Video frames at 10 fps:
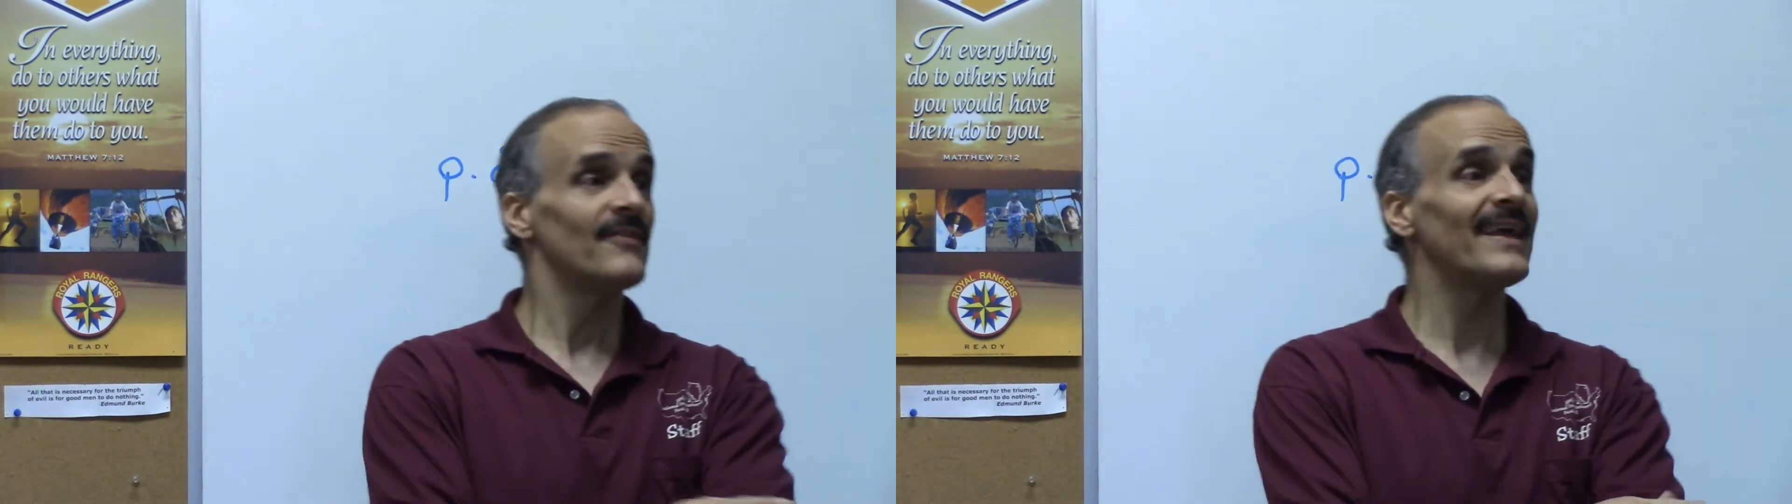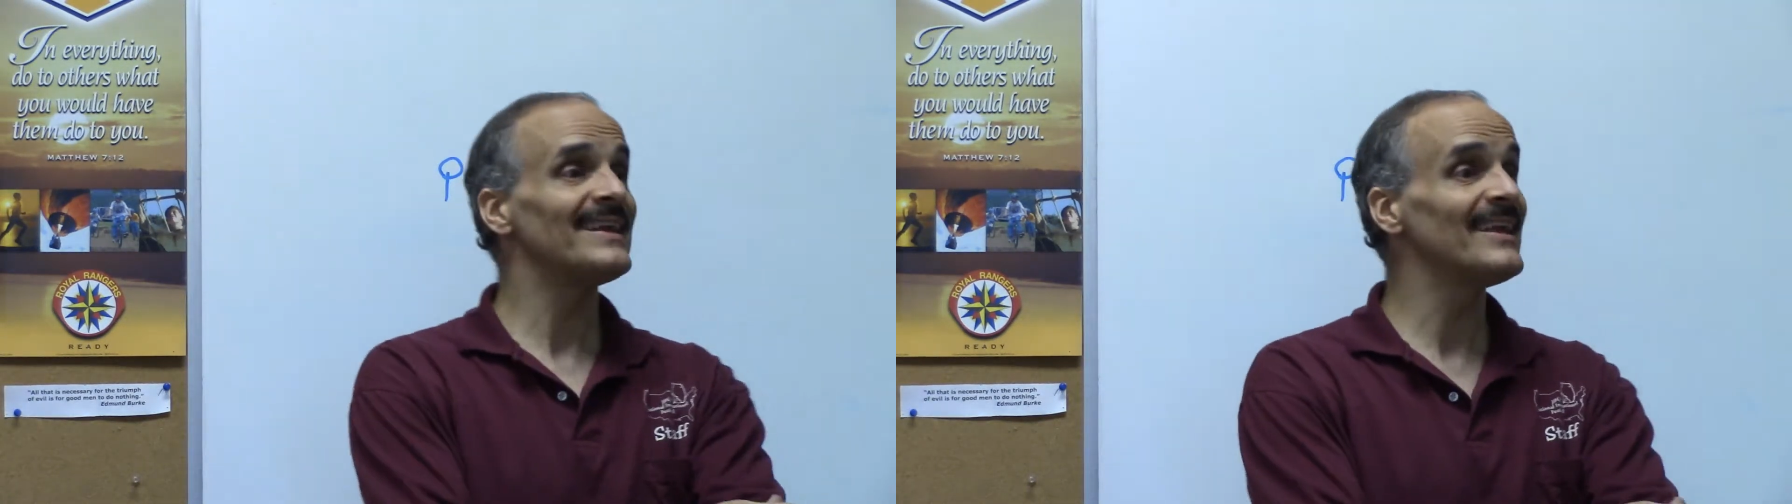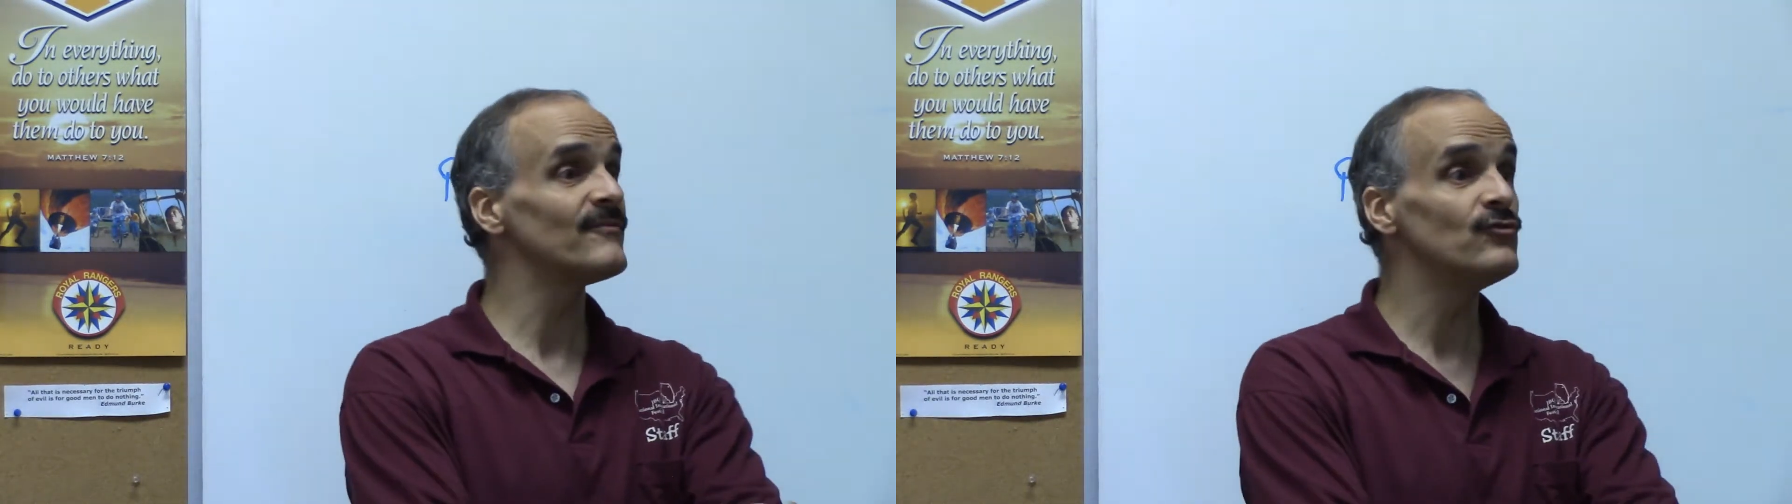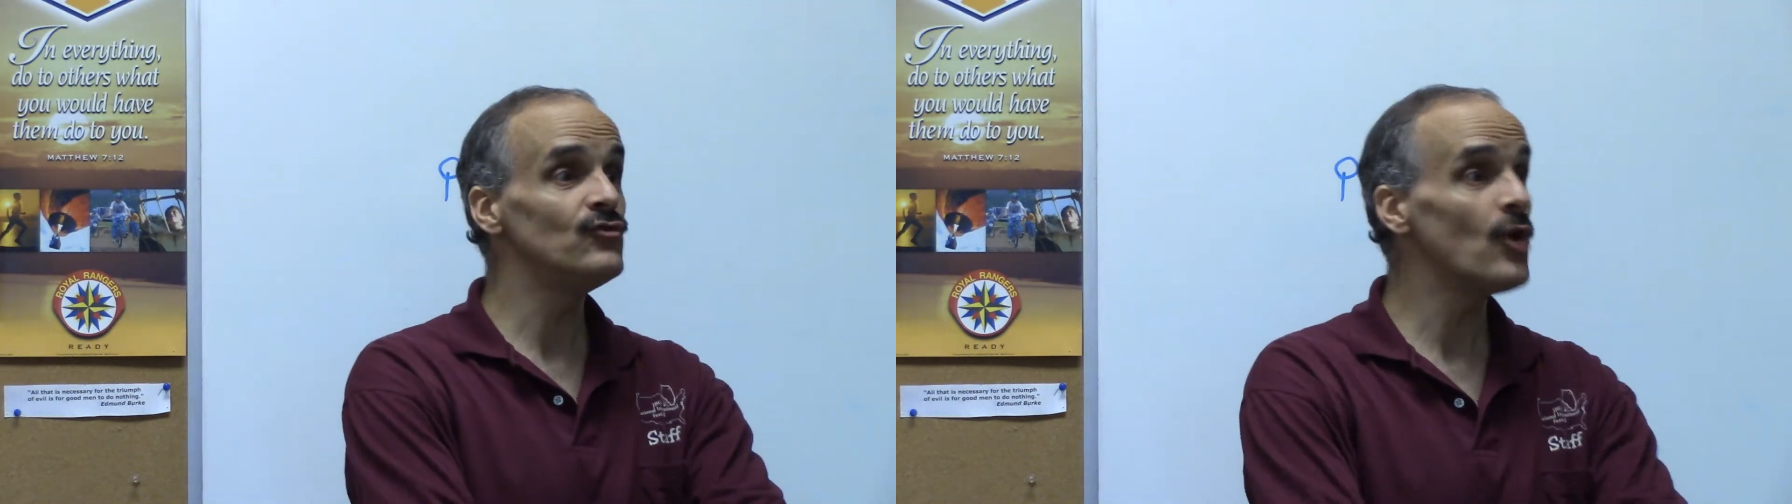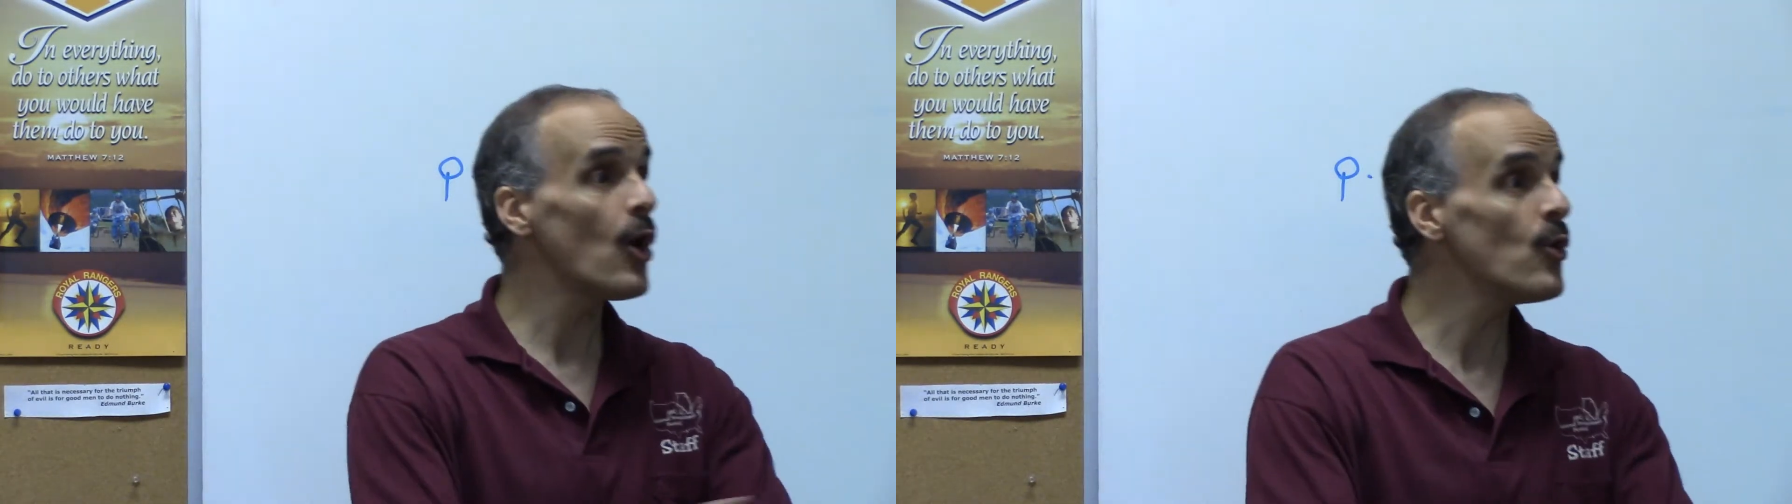they give
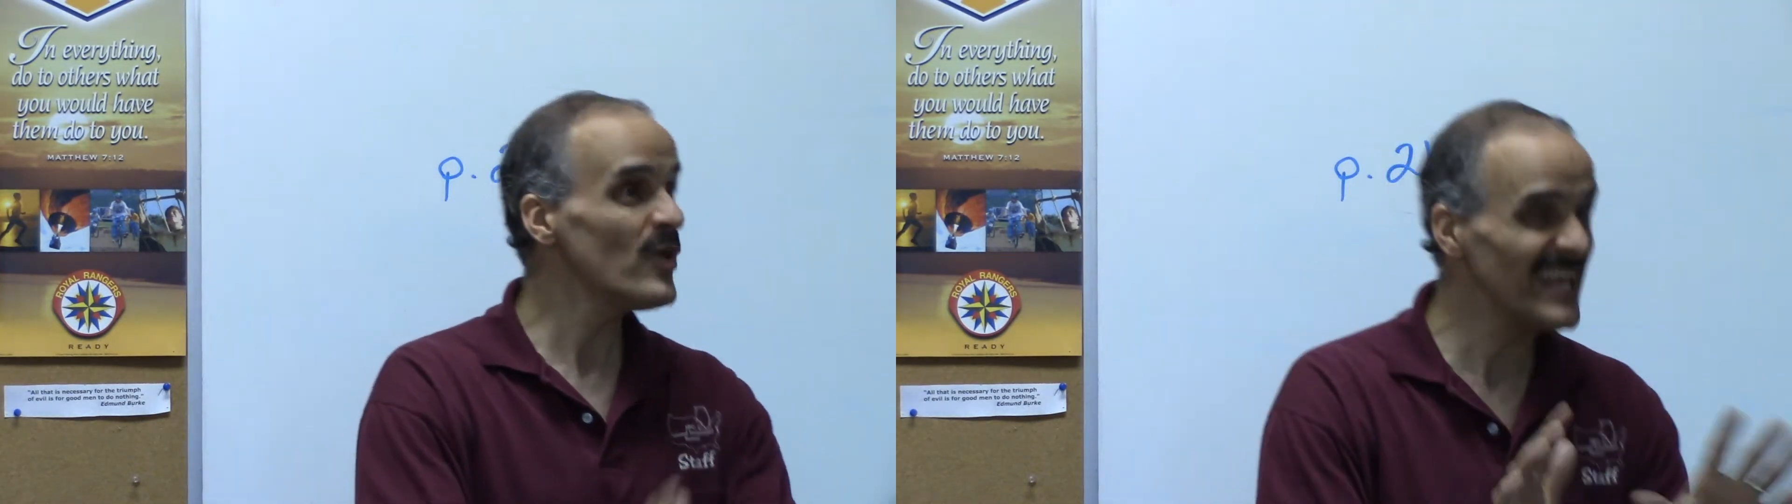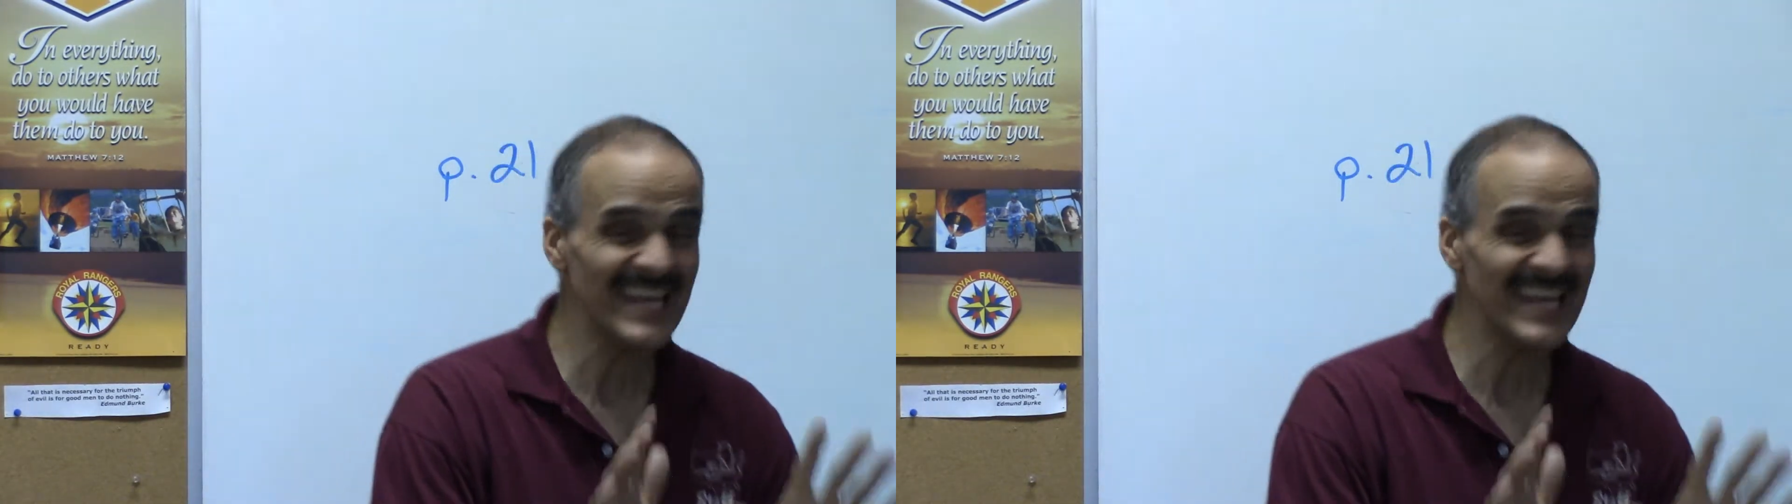no